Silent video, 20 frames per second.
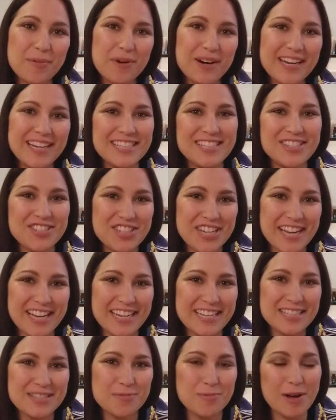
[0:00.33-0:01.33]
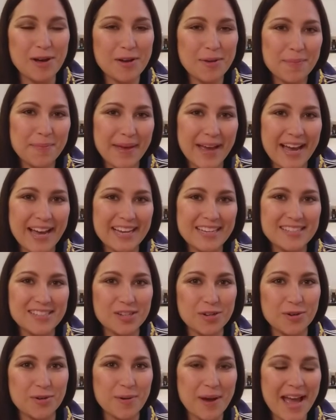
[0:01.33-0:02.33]
everyone, it's Janice. Welcome back.
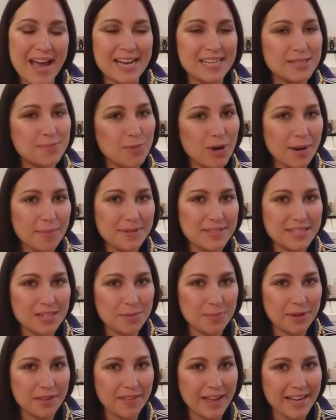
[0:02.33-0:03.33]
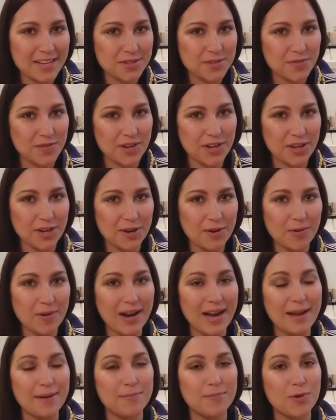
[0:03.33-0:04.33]
So as promised in my last video,
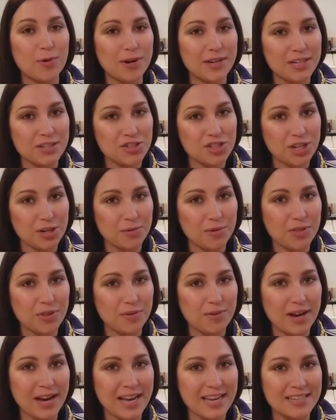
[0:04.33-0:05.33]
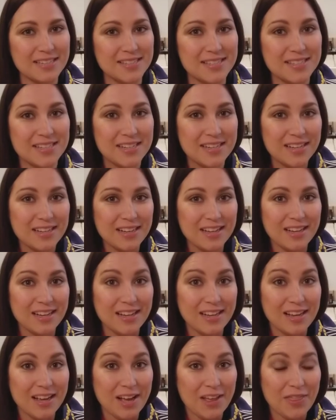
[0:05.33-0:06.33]
I'm going to share with you guys
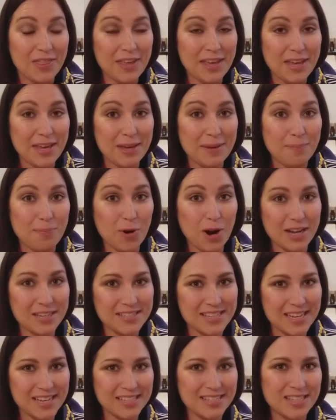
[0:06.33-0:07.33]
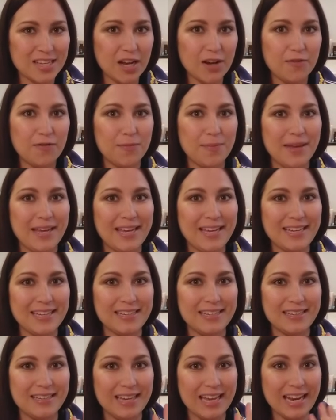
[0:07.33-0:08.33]
the process of
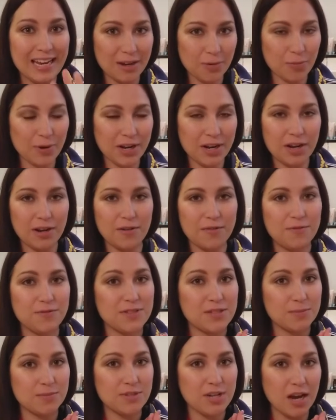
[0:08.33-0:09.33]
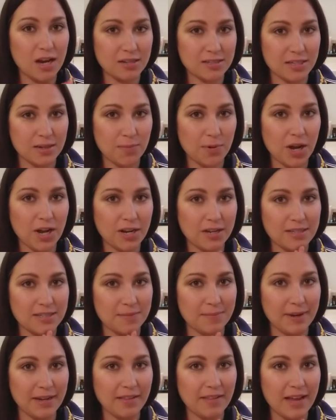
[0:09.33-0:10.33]
me getting rid of some toxic products
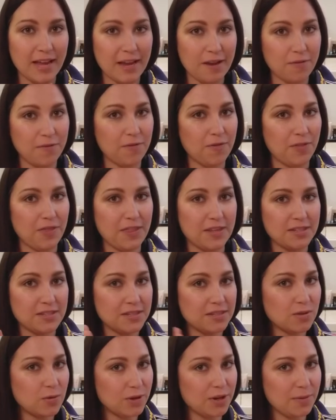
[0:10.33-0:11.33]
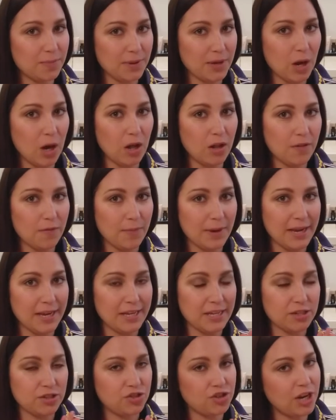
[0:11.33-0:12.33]
in my life. This is going to be all of
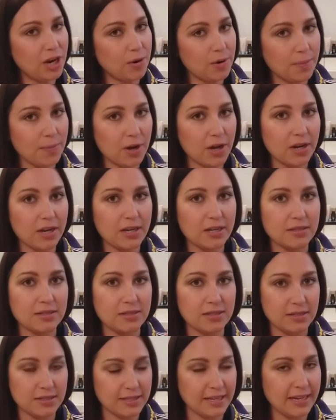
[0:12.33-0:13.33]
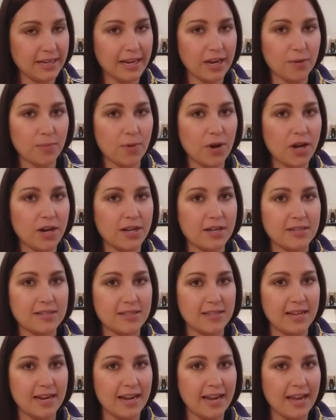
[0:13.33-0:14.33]
my shower products and skincare
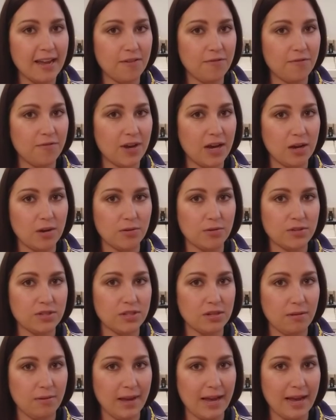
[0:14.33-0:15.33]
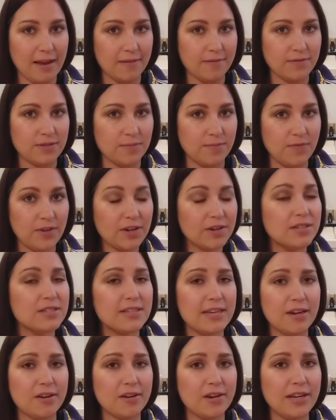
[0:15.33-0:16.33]
products that I have found to have some very
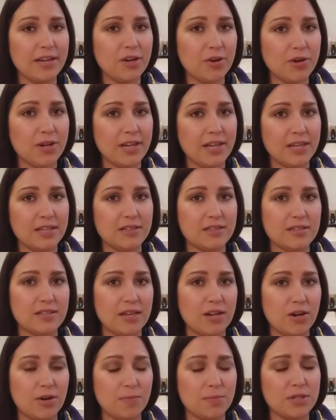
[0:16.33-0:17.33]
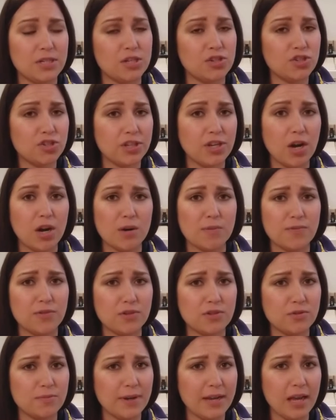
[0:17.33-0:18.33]
scary ingredients that are potentially
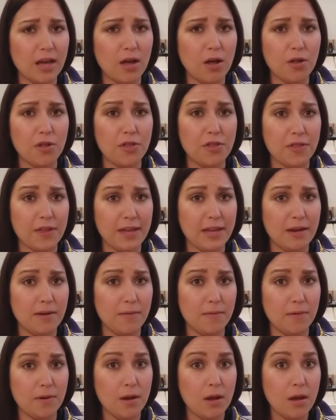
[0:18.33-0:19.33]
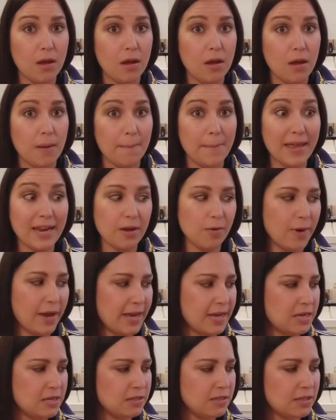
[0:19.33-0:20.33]
harmful to my health in many
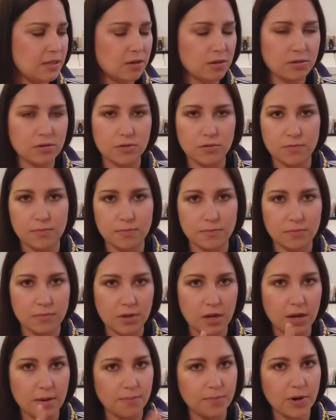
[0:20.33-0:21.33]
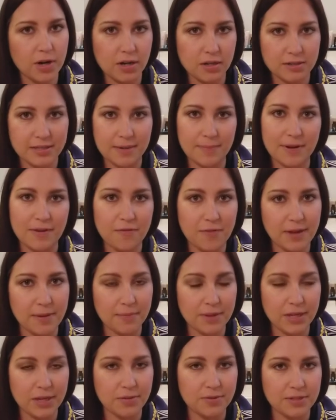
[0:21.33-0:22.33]
ways and also um, products that my
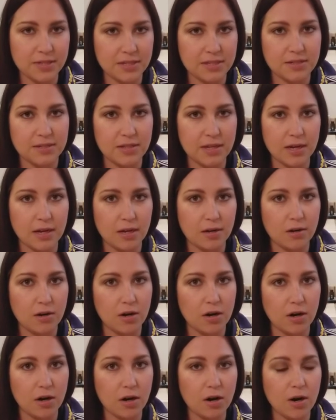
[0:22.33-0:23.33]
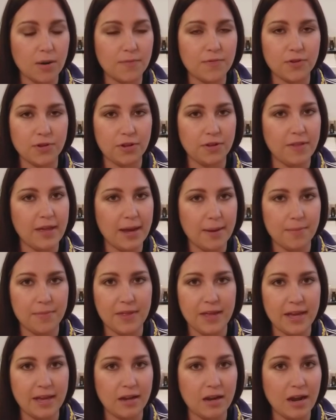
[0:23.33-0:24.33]
family uses that are harmful to them
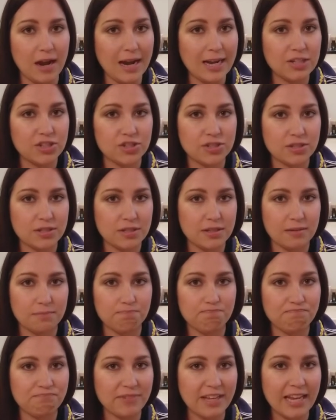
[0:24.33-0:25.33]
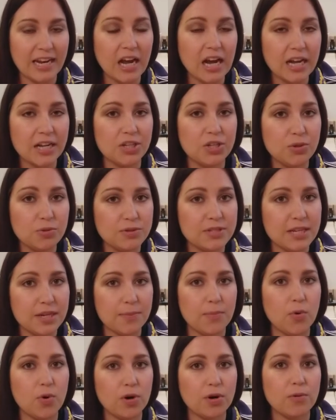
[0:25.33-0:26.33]
that I just cannot use
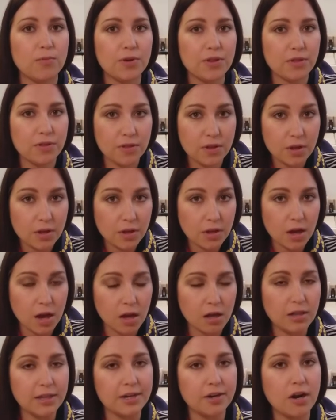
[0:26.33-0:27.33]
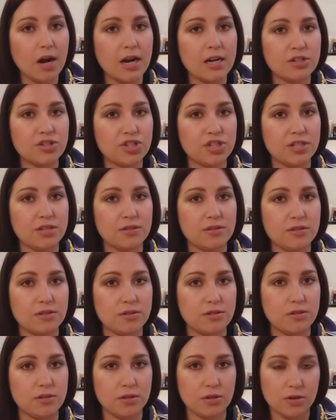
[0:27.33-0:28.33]
anymore with a clear
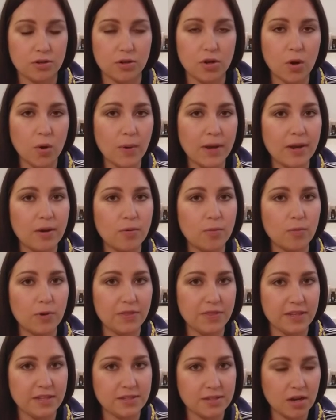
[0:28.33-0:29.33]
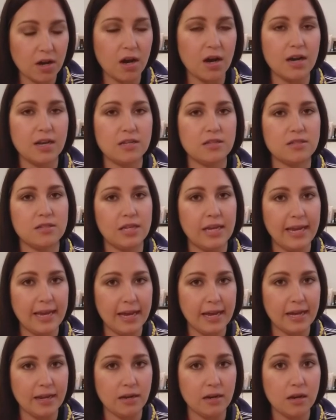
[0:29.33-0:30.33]
conscience knowing what these cause,
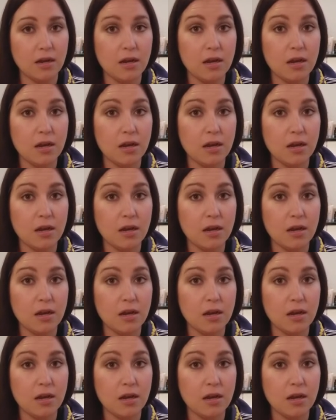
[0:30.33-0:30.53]
and